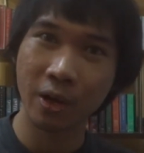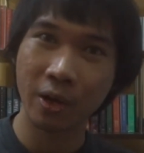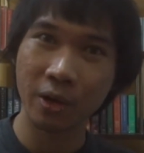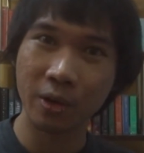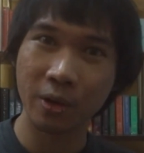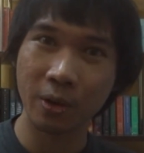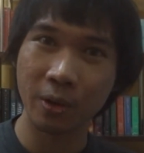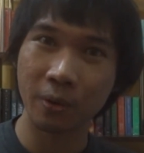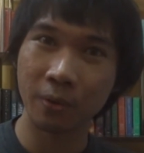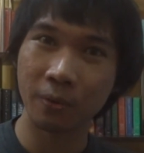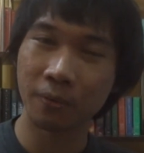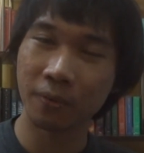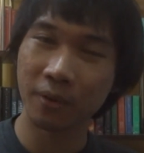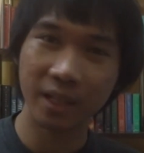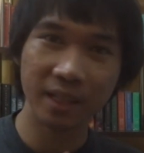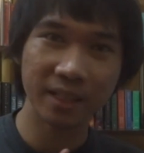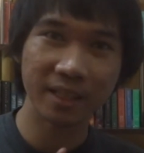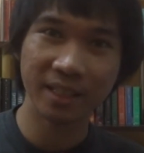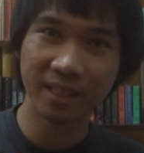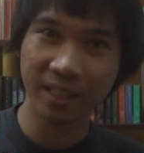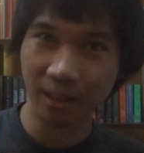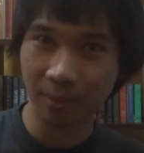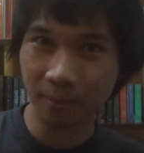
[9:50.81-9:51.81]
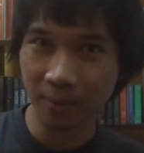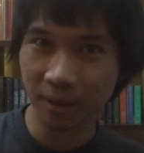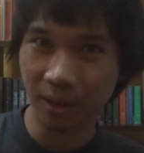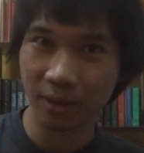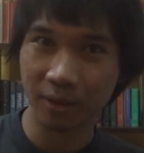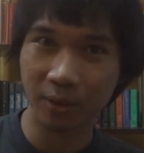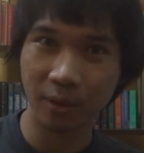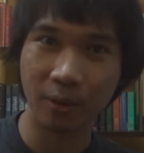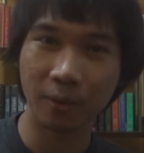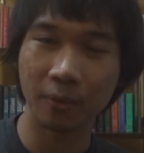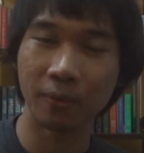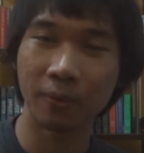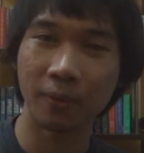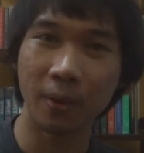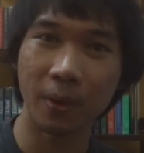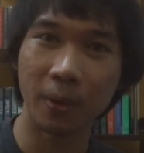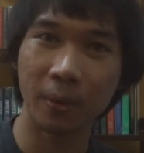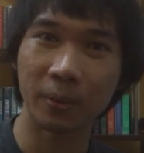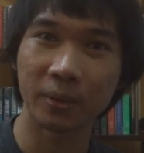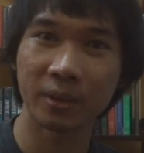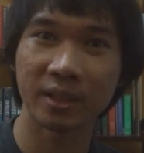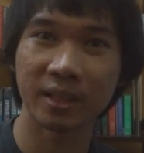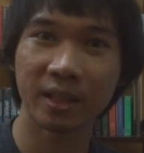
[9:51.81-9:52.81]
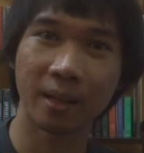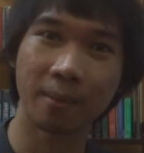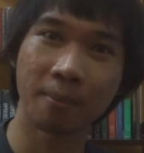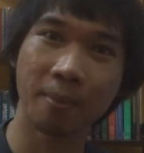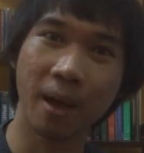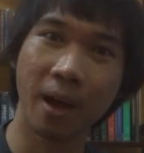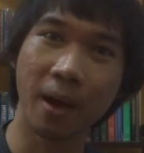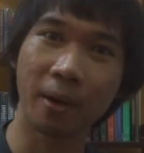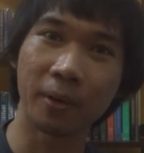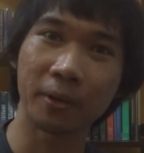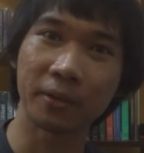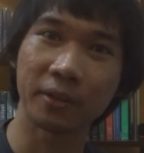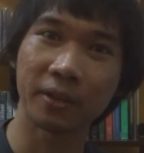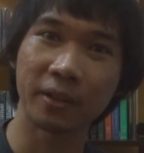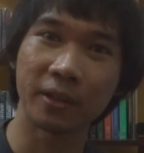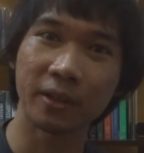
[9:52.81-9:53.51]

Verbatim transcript: know, feed something to you folks about,